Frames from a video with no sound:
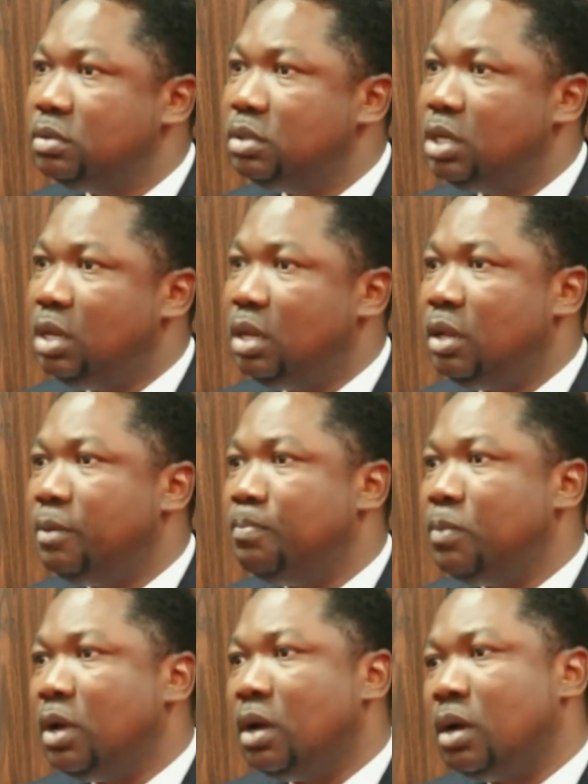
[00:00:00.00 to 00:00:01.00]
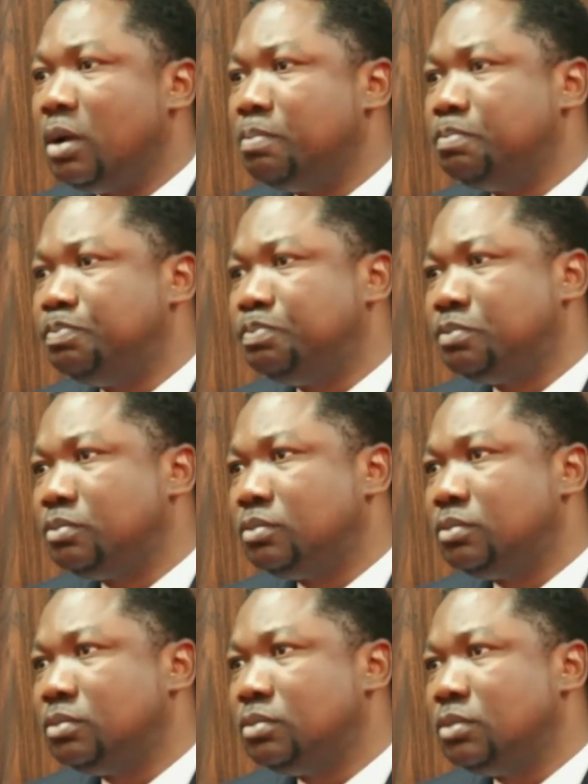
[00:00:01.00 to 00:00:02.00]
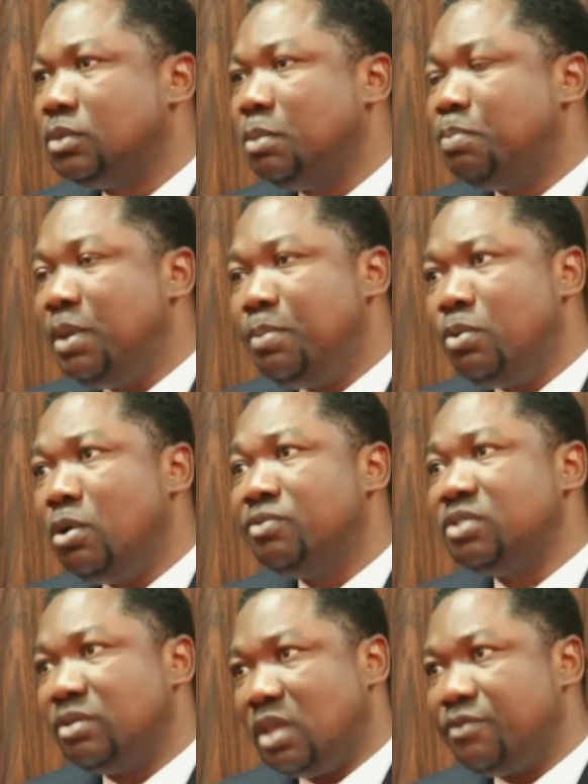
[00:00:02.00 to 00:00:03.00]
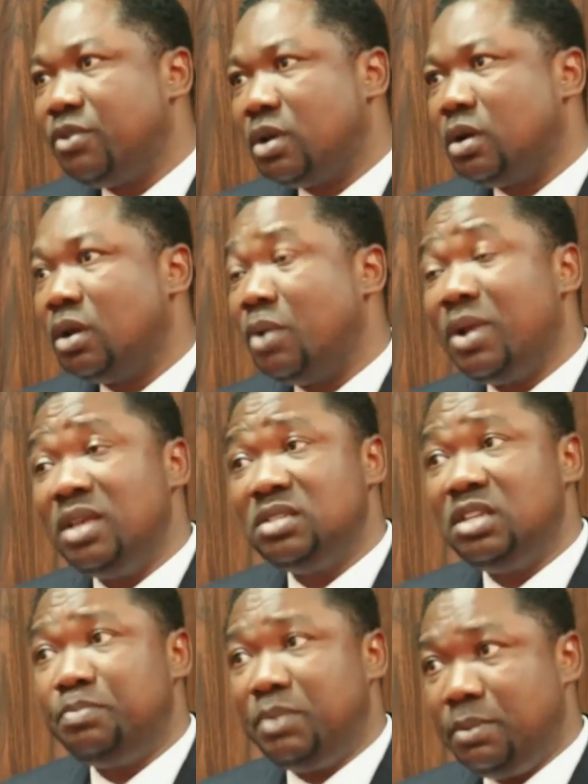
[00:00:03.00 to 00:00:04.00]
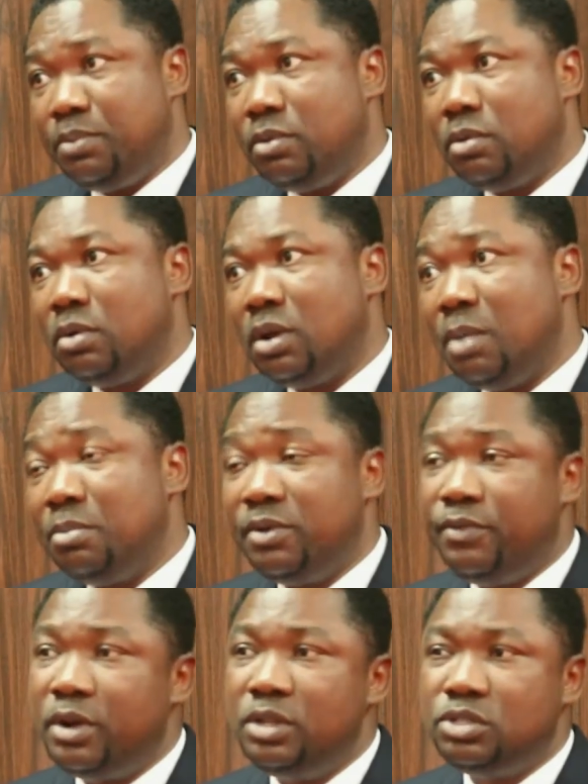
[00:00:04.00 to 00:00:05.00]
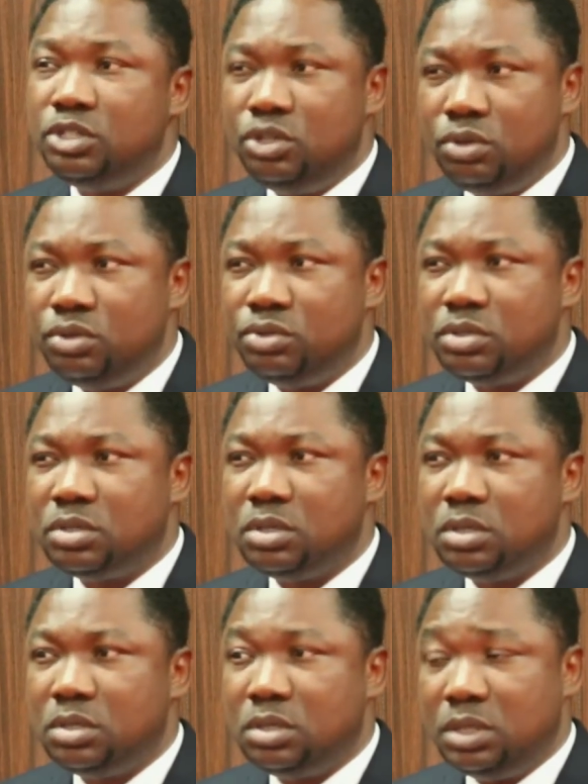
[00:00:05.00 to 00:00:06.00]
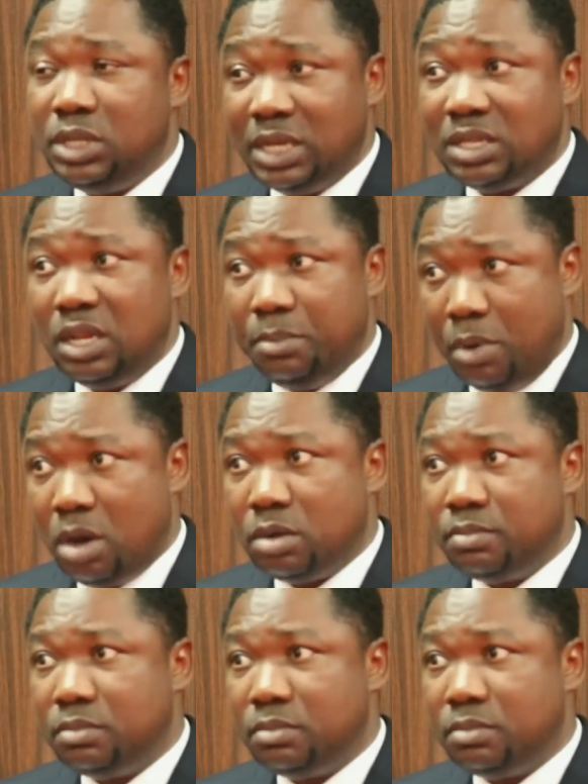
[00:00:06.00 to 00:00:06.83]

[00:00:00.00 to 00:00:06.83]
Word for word: the uh, people of South Africa, and when I say the people, I'm referring to those yet at the bottom.